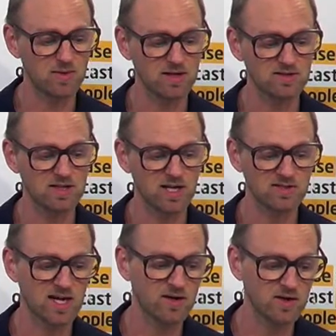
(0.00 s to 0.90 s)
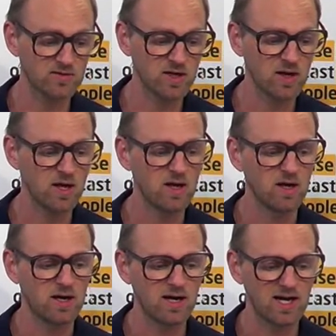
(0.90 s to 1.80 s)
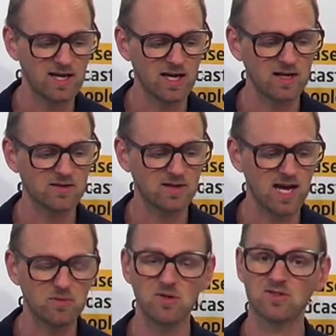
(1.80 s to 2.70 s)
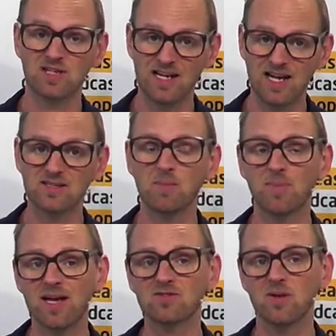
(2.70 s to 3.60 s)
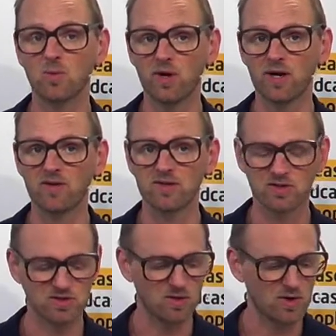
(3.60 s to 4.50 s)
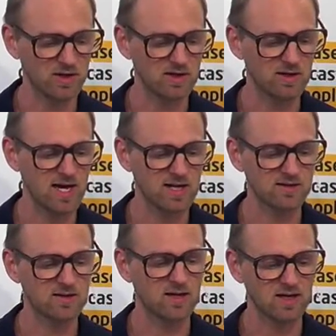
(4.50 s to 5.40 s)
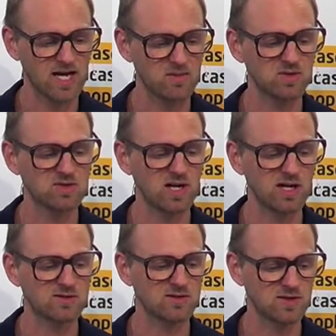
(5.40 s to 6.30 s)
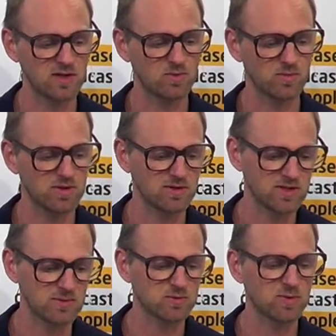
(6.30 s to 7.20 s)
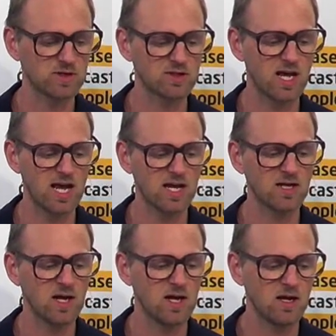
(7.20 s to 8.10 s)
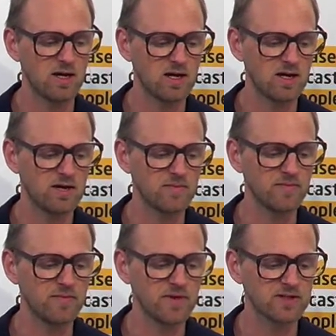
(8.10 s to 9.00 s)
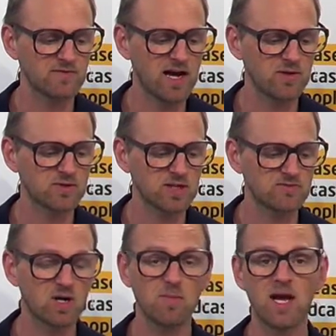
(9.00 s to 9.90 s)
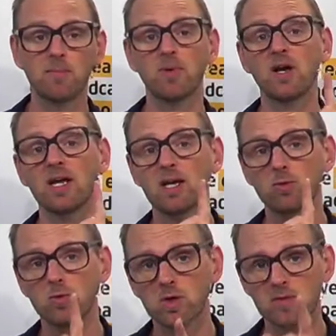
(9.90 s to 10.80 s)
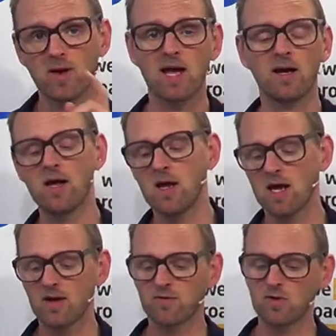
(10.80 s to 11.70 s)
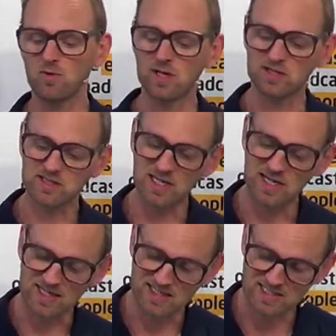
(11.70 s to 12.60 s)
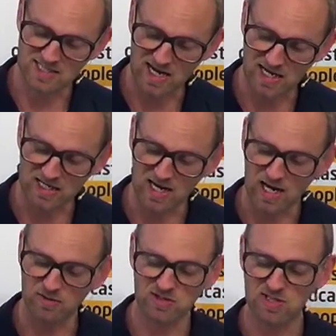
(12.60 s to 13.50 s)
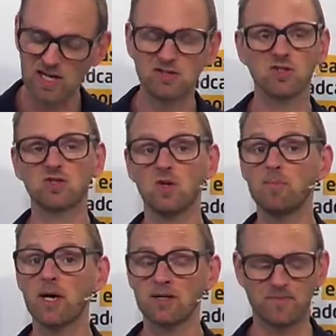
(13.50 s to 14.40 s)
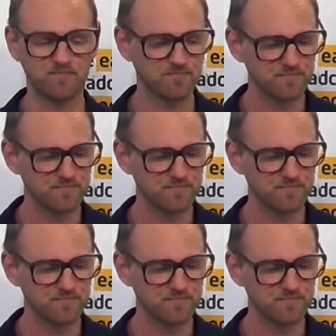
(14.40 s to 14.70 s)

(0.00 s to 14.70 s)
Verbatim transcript: BRC-H900. Again, the camera is selected based on whatever is stored in that camera selector. That would be the dip switch. And this value doesn't really matter, but it would matter if you instead assigned iris selection to a button.